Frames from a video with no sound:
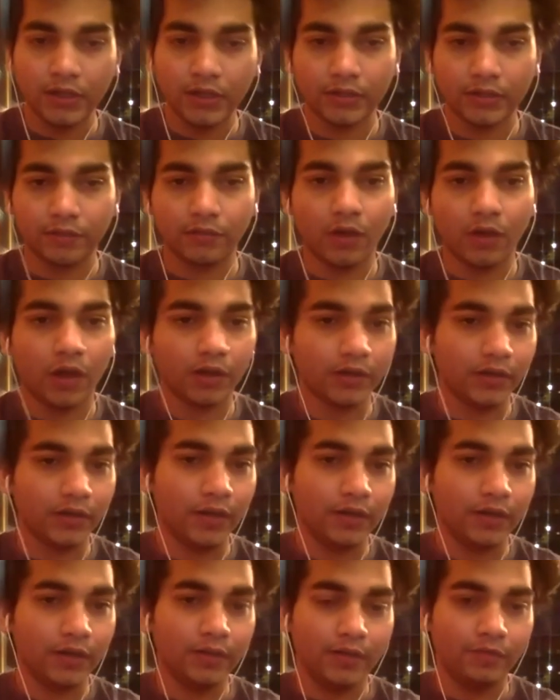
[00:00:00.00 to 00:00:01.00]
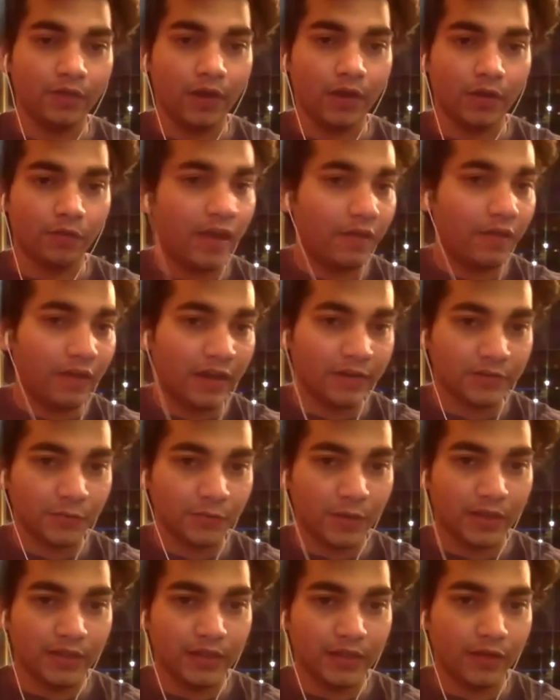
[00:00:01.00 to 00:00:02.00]
They've got a warehouse
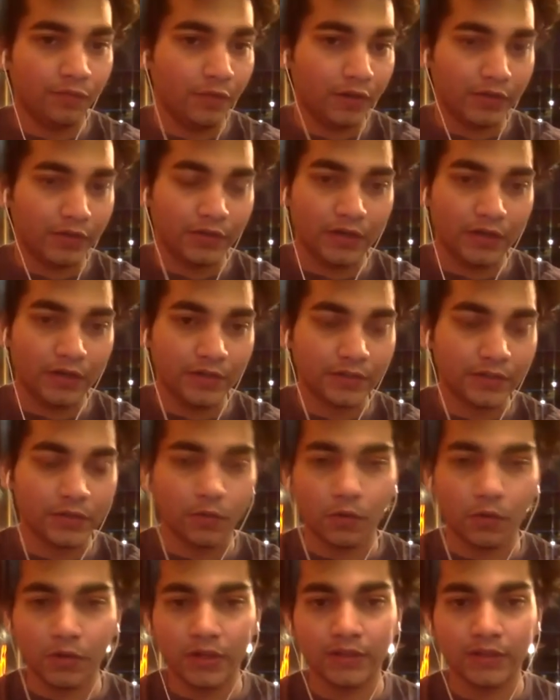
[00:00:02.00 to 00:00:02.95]
where the inventory is stored,